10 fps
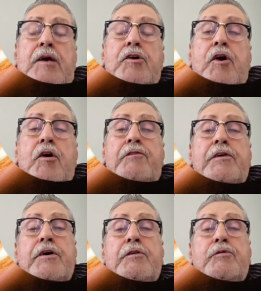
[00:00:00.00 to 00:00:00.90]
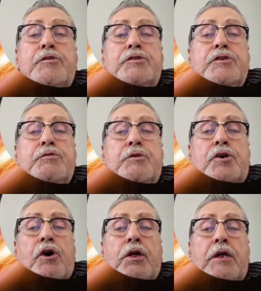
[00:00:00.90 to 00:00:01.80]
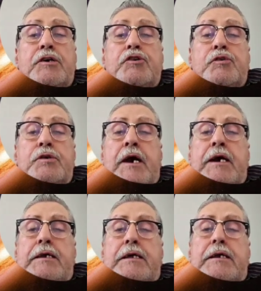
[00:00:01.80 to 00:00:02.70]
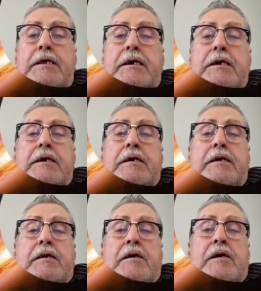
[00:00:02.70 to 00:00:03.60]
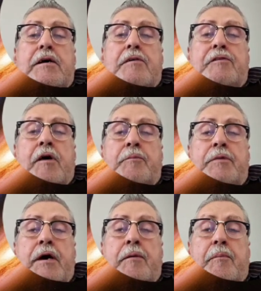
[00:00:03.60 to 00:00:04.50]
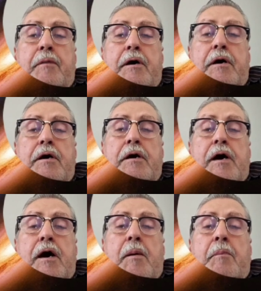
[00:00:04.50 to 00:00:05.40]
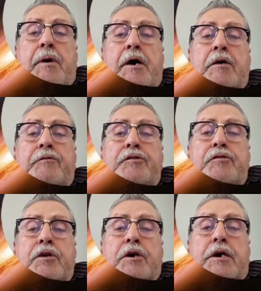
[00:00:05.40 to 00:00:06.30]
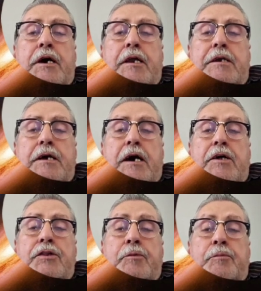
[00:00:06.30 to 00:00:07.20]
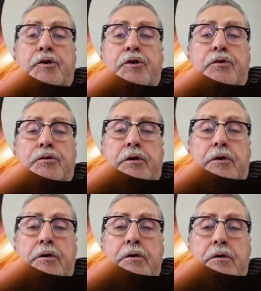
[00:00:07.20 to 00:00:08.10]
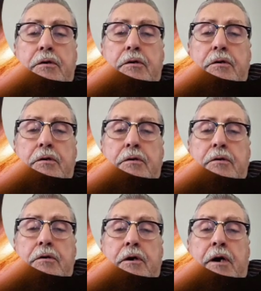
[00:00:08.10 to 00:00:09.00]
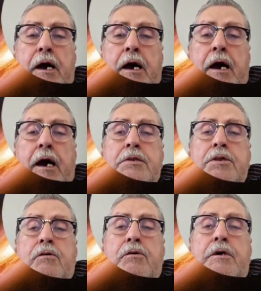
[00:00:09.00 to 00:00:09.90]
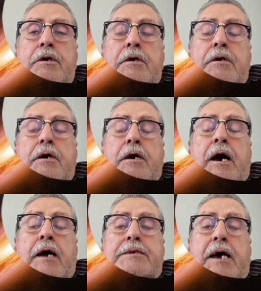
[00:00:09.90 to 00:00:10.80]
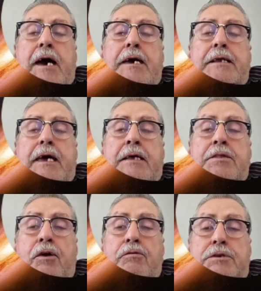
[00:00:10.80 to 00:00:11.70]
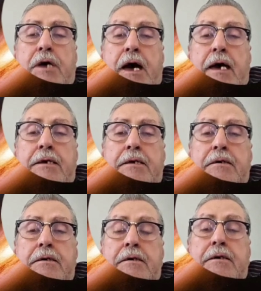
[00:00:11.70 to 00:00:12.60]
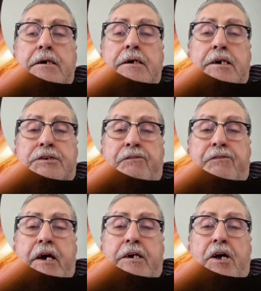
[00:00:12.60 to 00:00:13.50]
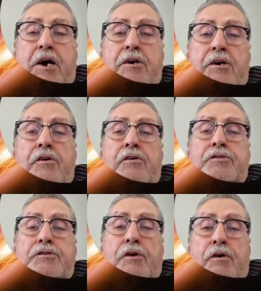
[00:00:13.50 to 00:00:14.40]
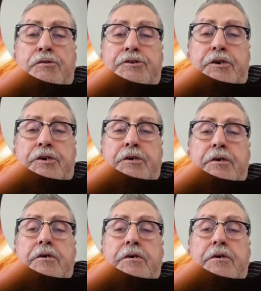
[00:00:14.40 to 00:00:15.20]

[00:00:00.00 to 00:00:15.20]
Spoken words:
I don't know if it was, you would call it created from them, but if you look at the moon, high tide and low tide, its effect on Earth's ocean,